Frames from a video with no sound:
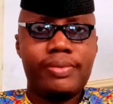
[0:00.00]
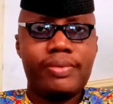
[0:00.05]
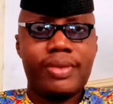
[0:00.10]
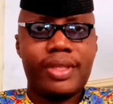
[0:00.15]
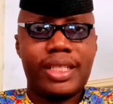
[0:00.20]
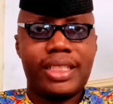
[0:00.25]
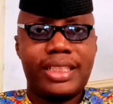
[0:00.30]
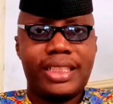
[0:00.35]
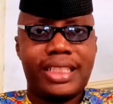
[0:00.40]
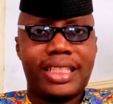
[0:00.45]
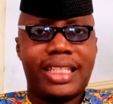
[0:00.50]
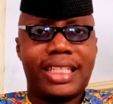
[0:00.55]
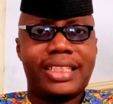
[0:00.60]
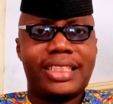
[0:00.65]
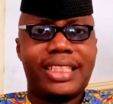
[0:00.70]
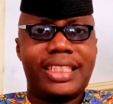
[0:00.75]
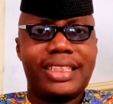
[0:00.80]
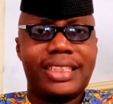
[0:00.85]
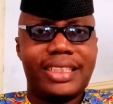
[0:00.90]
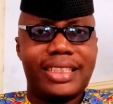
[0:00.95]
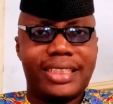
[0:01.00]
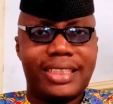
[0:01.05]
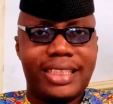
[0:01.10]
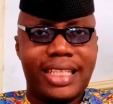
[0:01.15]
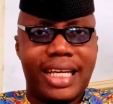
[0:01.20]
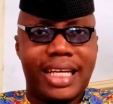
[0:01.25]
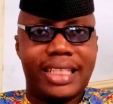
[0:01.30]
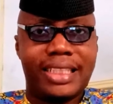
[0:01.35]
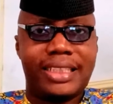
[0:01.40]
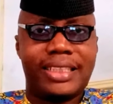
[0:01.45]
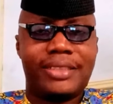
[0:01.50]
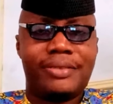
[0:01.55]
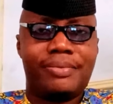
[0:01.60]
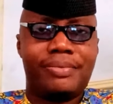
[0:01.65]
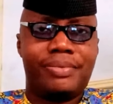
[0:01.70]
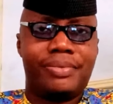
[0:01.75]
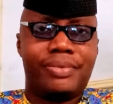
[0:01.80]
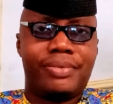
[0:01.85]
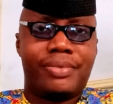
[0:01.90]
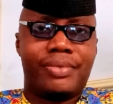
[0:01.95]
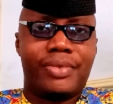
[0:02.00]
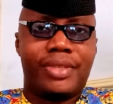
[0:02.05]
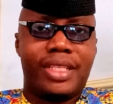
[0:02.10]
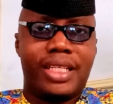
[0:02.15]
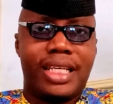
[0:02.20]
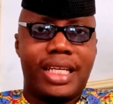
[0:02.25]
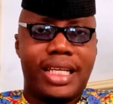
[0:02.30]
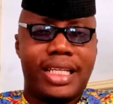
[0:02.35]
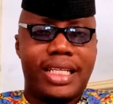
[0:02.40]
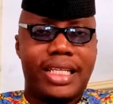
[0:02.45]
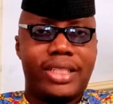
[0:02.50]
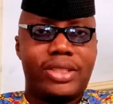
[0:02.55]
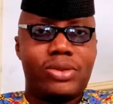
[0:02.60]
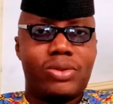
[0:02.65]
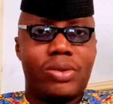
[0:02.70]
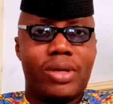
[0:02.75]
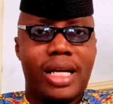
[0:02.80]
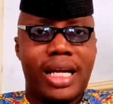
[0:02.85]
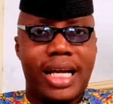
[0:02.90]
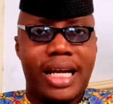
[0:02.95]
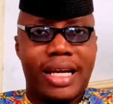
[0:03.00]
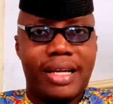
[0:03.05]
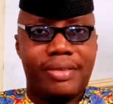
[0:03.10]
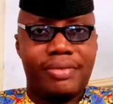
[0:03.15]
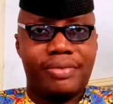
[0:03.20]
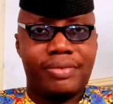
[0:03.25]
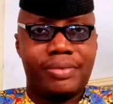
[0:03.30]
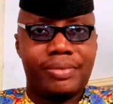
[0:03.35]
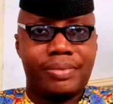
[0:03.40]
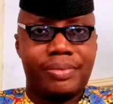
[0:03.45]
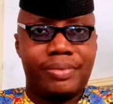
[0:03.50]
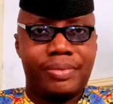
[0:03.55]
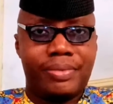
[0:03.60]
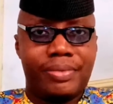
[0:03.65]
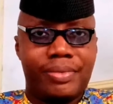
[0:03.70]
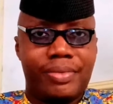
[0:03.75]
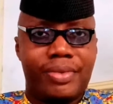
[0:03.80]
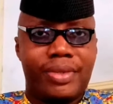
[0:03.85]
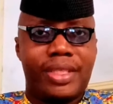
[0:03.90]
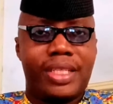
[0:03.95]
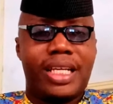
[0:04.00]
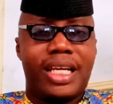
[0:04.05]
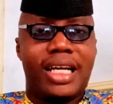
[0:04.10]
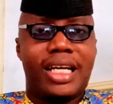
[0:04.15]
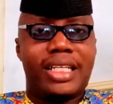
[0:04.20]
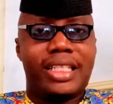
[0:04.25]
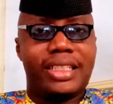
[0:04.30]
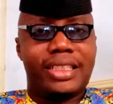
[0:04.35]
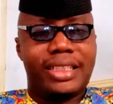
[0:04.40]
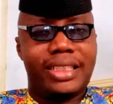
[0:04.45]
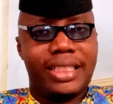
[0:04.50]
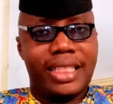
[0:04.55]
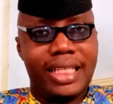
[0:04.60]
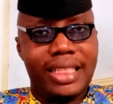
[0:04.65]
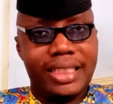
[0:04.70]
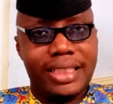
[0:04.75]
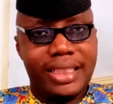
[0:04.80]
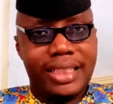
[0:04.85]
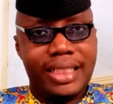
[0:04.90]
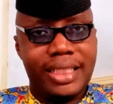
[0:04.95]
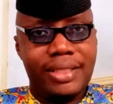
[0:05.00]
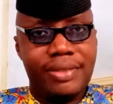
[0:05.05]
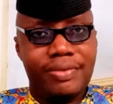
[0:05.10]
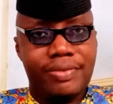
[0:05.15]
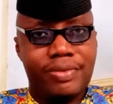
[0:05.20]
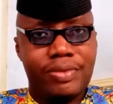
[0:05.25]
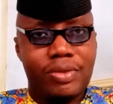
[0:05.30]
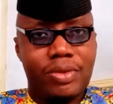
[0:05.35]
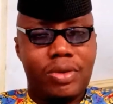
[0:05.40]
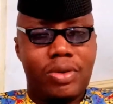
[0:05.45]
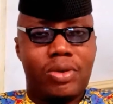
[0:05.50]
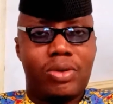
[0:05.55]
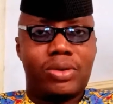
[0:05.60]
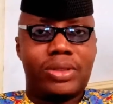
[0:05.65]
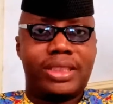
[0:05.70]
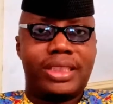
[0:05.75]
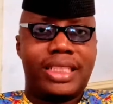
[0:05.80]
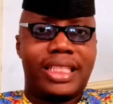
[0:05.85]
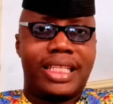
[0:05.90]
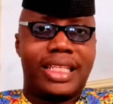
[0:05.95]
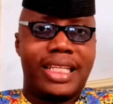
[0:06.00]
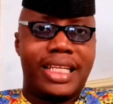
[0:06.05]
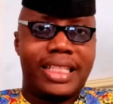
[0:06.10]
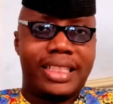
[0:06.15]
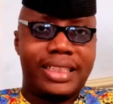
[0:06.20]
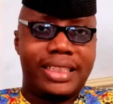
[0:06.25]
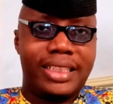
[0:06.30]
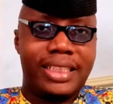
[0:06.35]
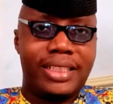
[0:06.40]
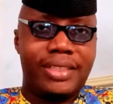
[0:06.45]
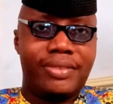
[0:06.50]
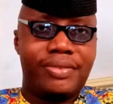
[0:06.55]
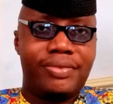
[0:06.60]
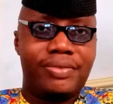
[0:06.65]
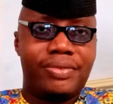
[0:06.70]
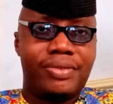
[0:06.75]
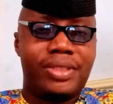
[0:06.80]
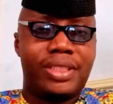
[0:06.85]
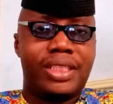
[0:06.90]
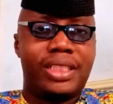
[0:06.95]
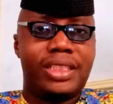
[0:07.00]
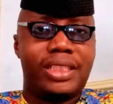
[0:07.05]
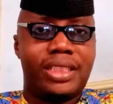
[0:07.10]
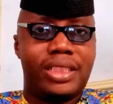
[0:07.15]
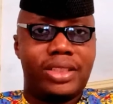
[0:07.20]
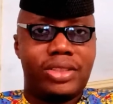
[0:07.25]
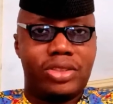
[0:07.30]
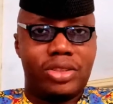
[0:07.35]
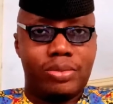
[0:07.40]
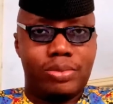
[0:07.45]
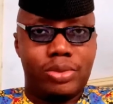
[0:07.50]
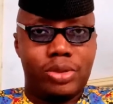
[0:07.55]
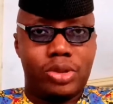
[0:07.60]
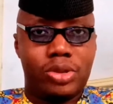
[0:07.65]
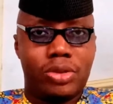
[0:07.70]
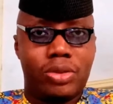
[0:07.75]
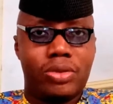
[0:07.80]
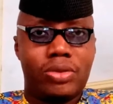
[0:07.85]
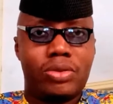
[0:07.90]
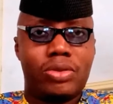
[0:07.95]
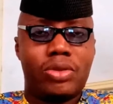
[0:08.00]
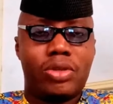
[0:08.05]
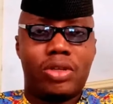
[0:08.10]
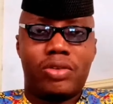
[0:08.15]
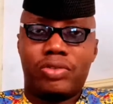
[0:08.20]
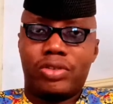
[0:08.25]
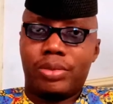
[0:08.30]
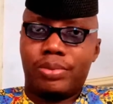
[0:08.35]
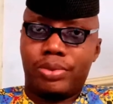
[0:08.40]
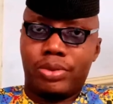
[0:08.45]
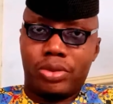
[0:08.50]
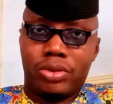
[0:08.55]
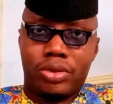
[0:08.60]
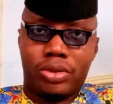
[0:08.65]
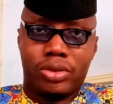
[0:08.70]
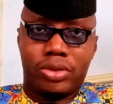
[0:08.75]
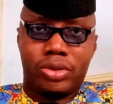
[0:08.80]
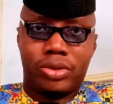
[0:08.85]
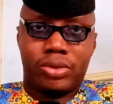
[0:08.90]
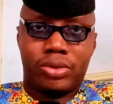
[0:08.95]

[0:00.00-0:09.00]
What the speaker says: she can then decide either to have an intensive or selective distribution of the product.